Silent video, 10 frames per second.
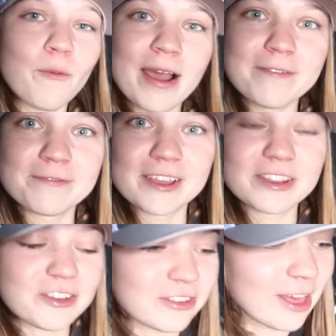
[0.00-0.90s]

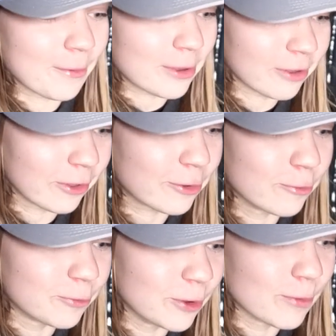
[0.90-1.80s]
whitefish that was all
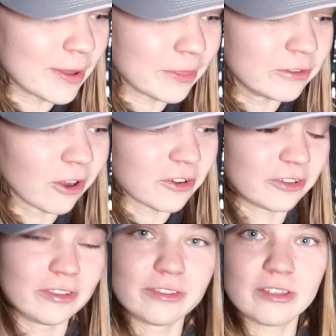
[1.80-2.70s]
goofy with
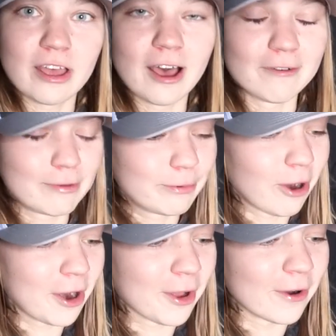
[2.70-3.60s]
Josh's uh,
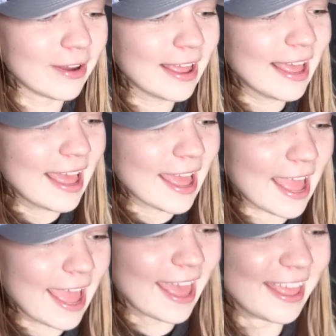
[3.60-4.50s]
vibrato,
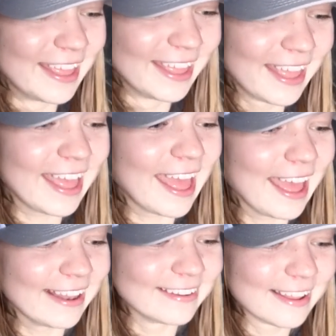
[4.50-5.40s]
and,
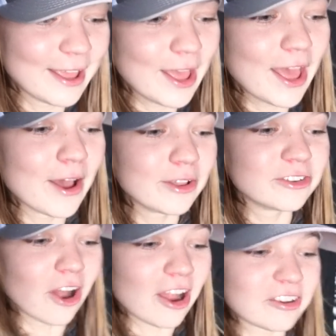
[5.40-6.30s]
and
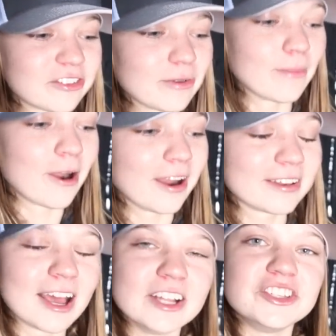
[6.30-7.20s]
Josh marked a